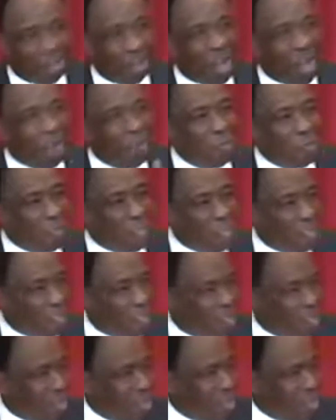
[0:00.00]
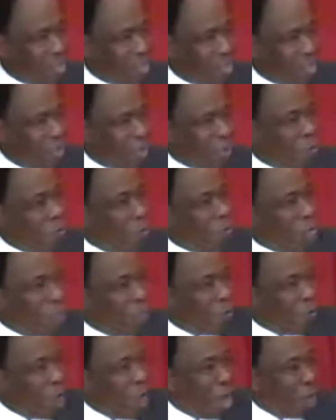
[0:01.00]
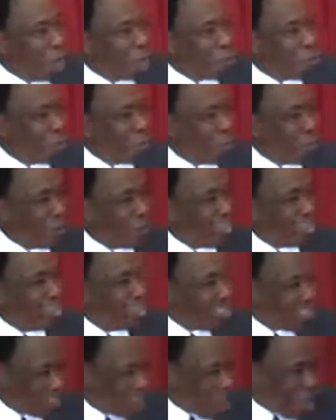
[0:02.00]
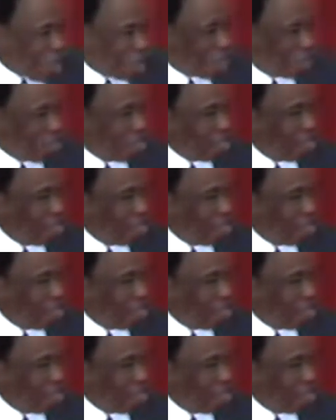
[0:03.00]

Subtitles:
stop me. Whatever I'm doing, just stop.